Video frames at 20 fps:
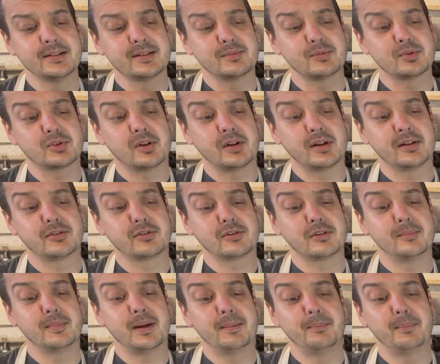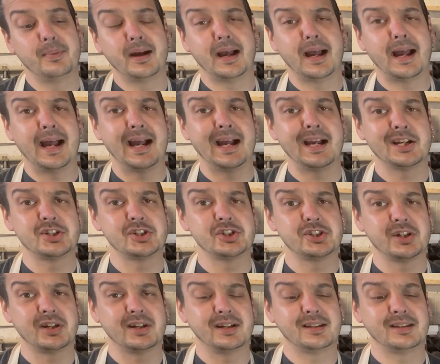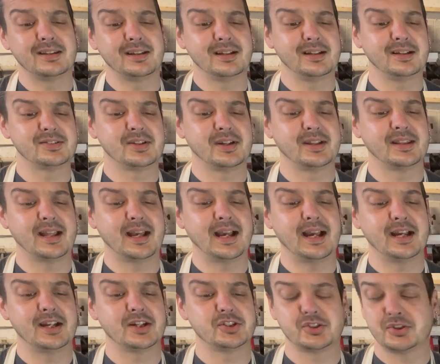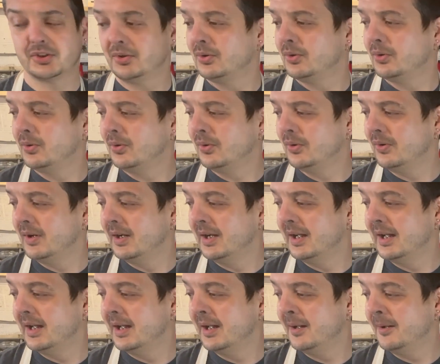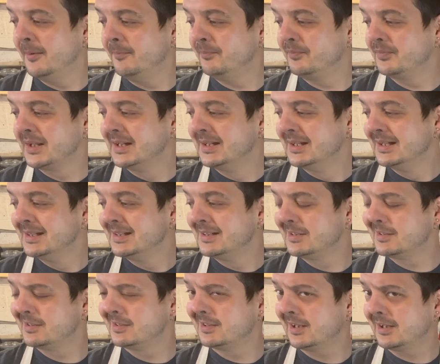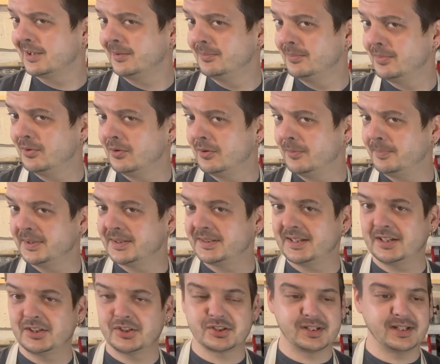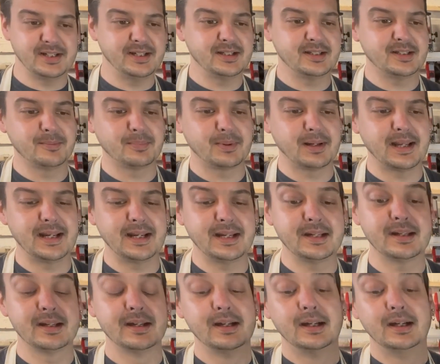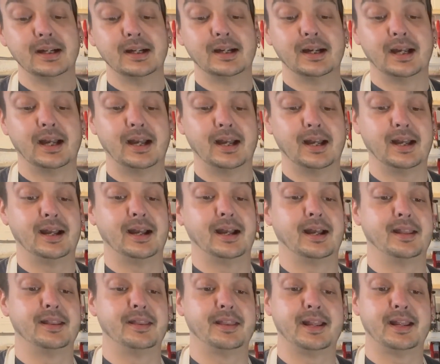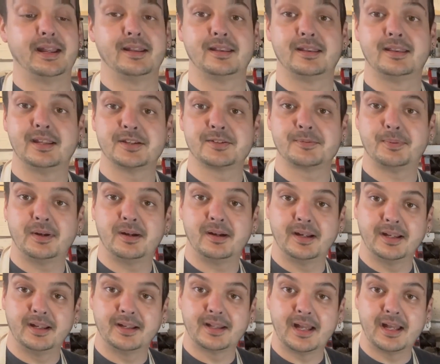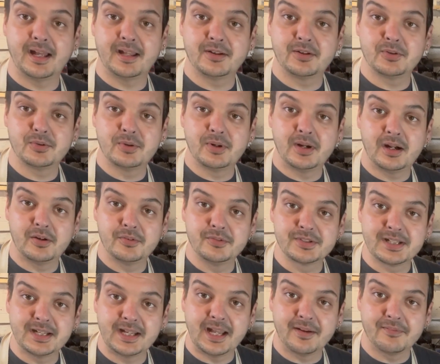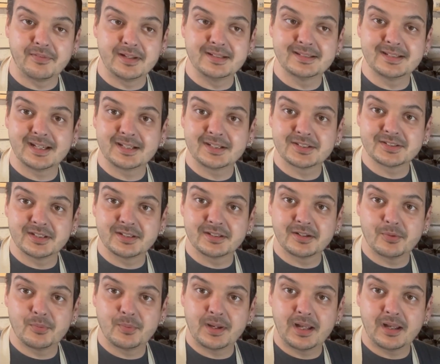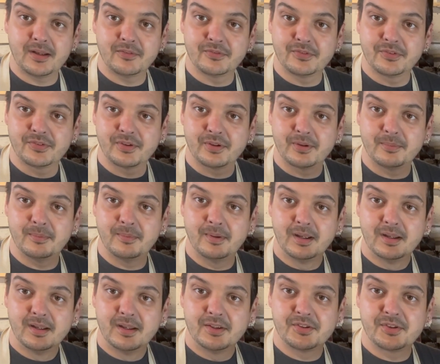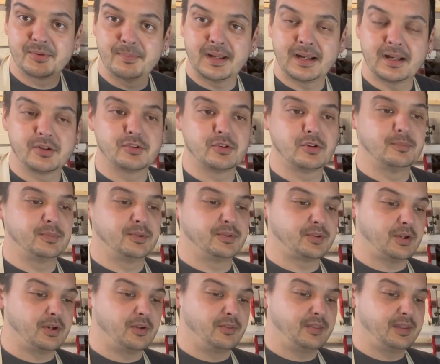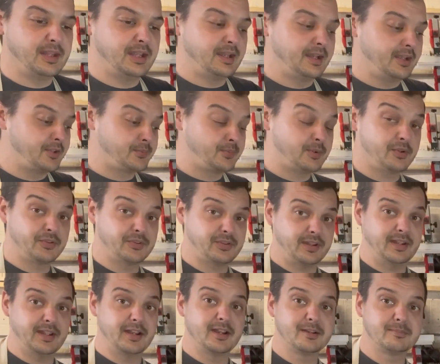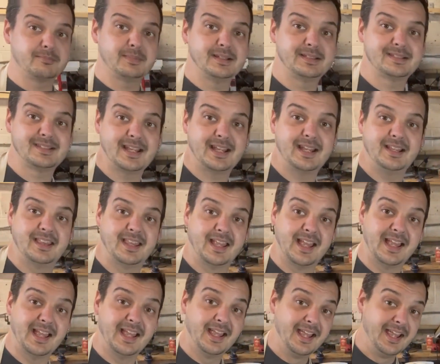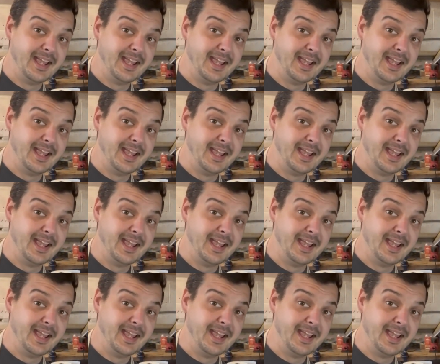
I'm trying to remember, ash, I think. It's either ash or sycamore, potentially, the blade. And then this part here, the handle, obviously heavily textured, and we have some metal adornments on there as well. So you heard me say there,